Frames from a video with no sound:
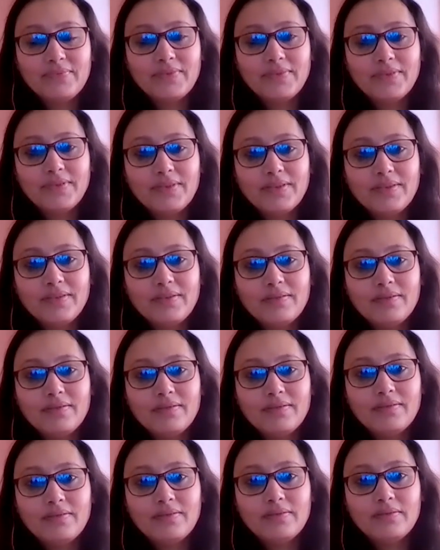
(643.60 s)

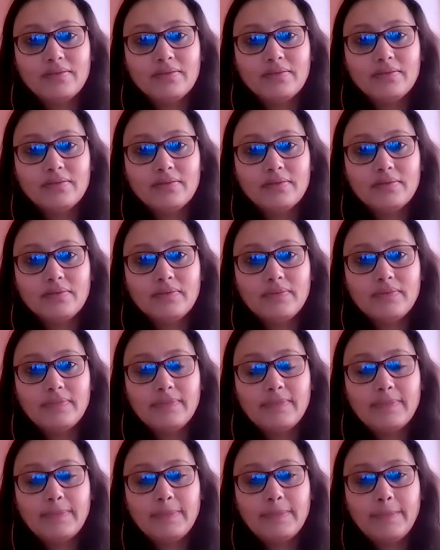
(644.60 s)

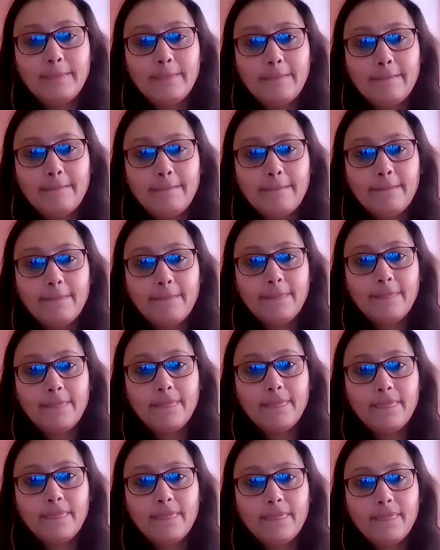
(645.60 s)

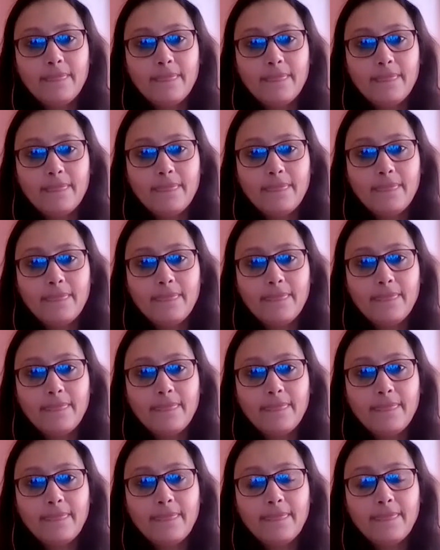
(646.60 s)

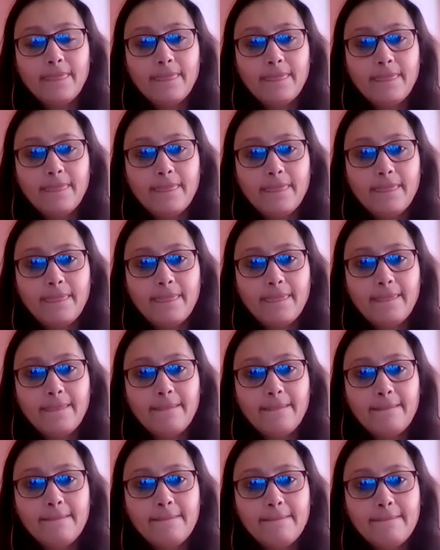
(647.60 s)

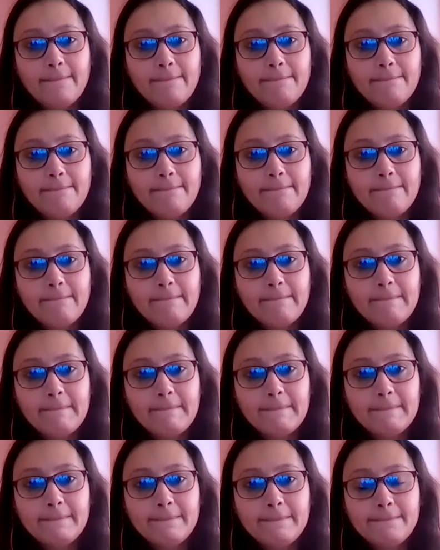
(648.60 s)

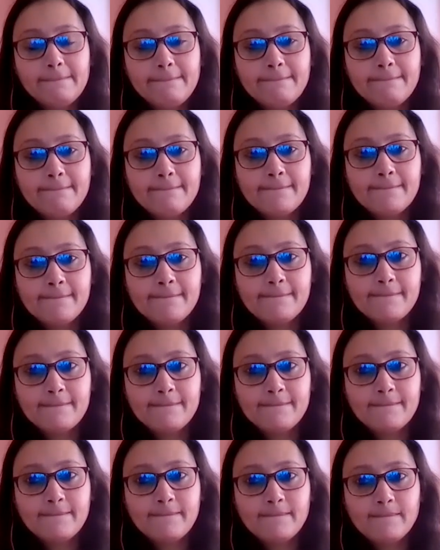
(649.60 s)

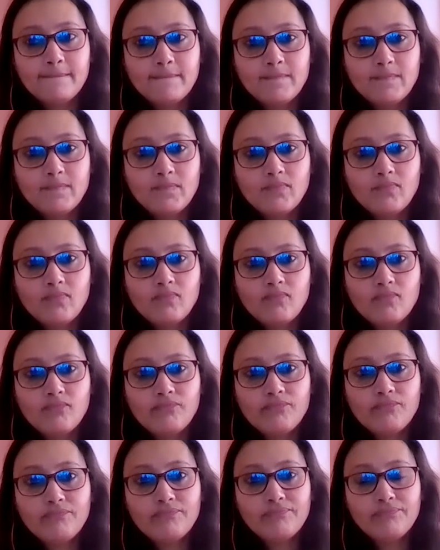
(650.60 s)
(not speaking)